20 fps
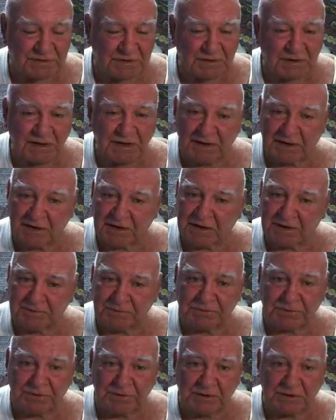And they had a
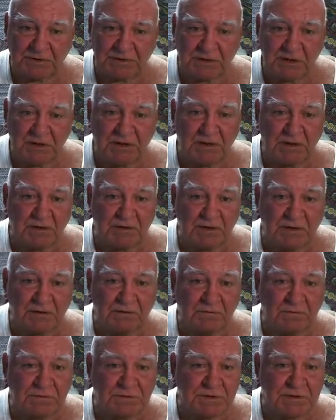couple things
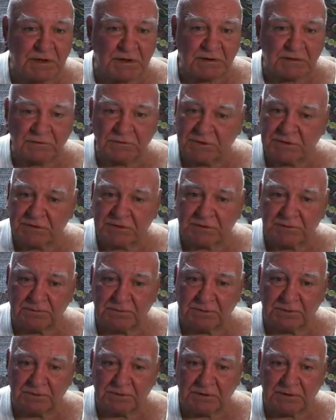that were selling
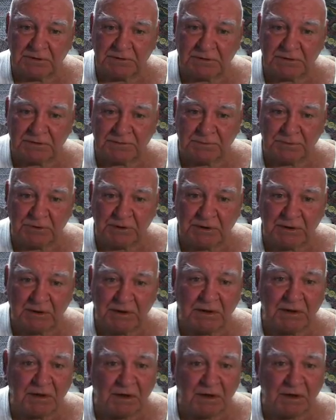reasonably in the spring